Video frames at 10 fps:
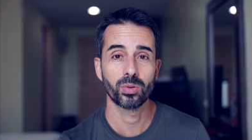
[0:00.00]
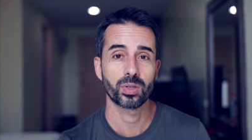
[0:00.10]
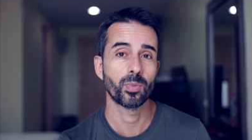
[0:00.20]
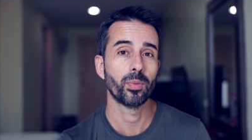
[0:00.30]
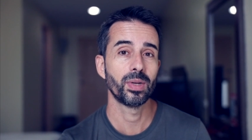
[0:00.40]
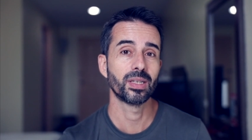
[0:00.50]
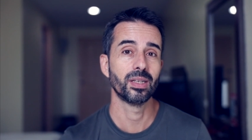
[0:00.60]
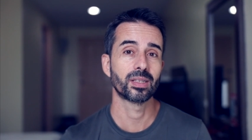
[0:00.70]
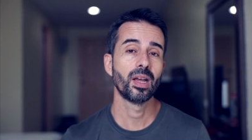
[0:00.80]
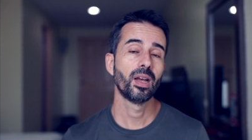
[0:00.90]
small
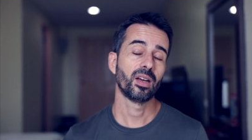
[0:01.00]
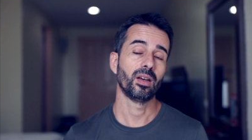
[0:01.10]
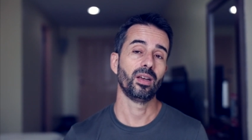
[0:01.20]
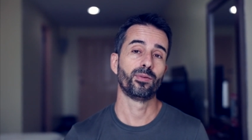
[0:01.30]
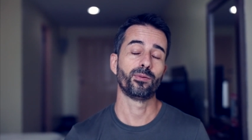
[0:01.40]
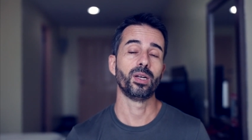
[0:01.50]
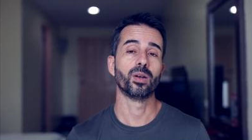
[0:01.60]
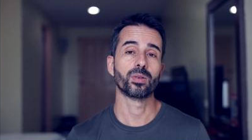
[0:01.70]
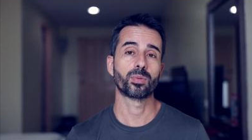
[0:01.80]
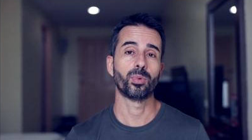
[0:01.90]
business if we
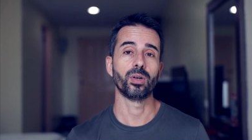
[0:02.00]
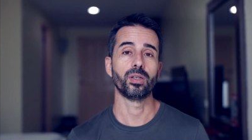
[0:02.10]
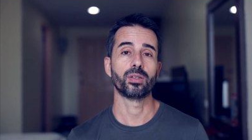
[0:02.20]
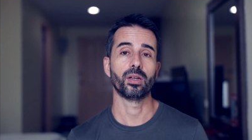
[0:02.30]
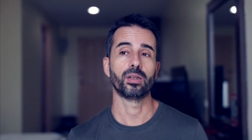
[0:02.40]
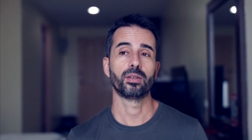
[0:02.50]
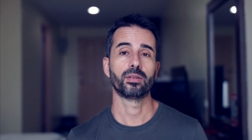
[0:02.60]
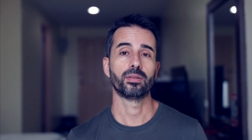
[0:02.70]
don't support each other.